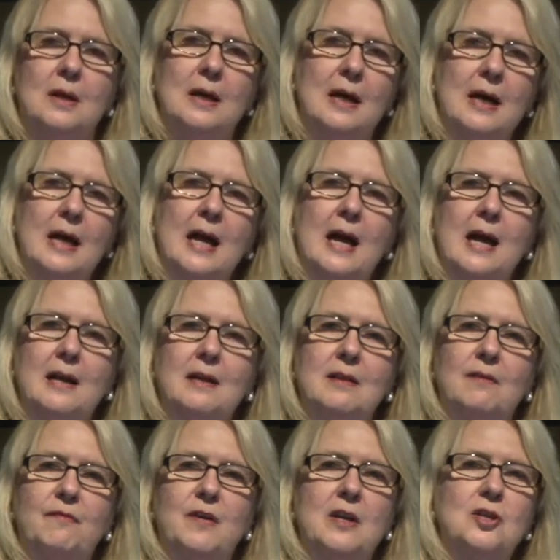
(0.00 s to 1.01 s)
ahead in
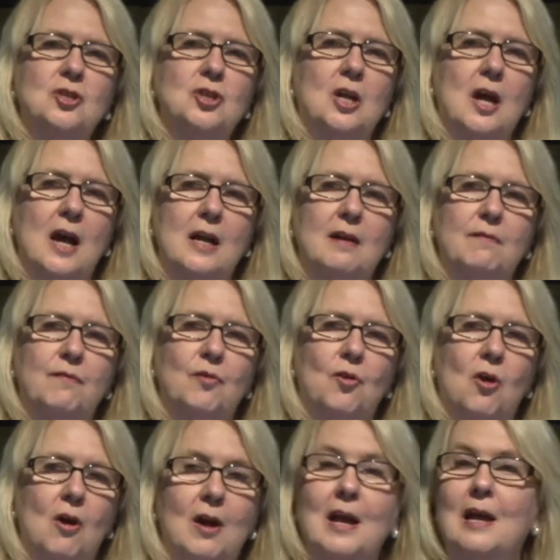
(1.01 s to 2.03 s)
the finish line in
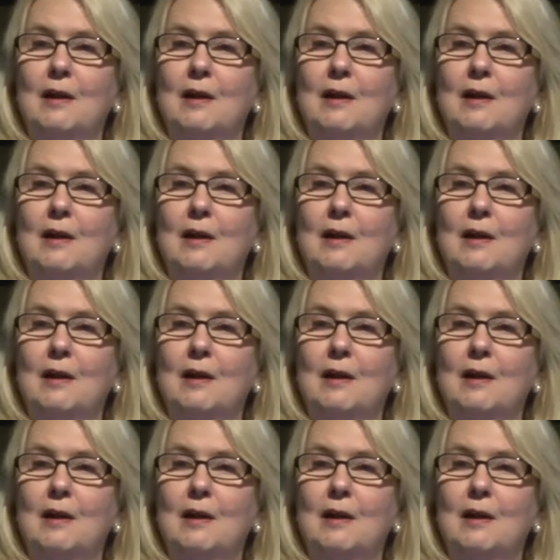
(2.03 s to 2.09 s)
Florida